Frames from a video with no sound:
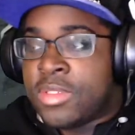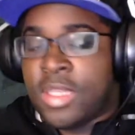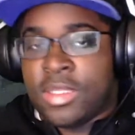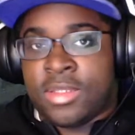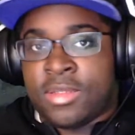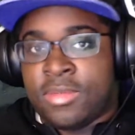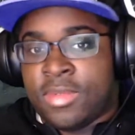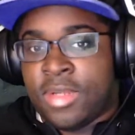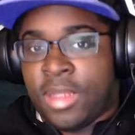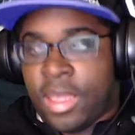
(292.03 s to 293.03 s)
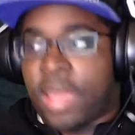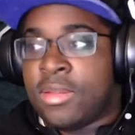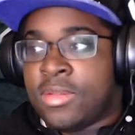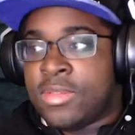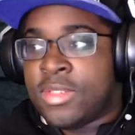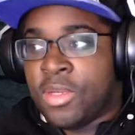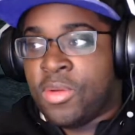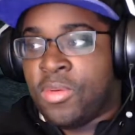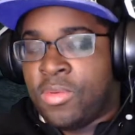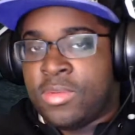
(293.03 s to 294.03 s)
It's a lot. So
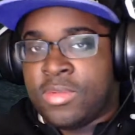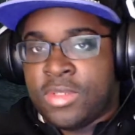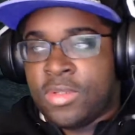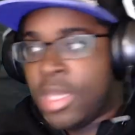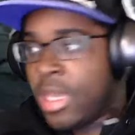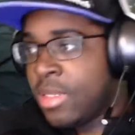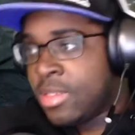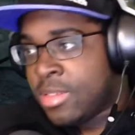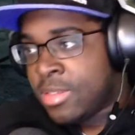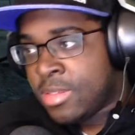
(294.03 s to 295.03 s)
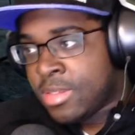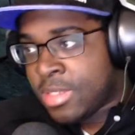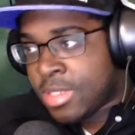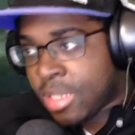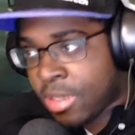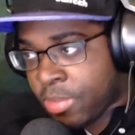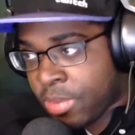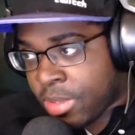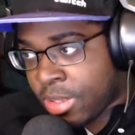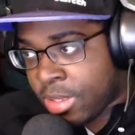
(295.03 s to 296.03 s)
do not skip
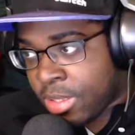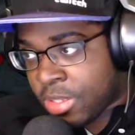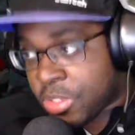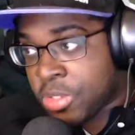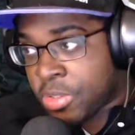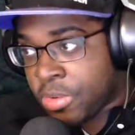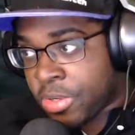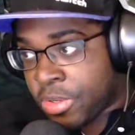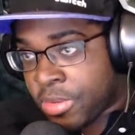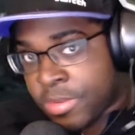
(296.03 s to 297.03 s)
the tutorial.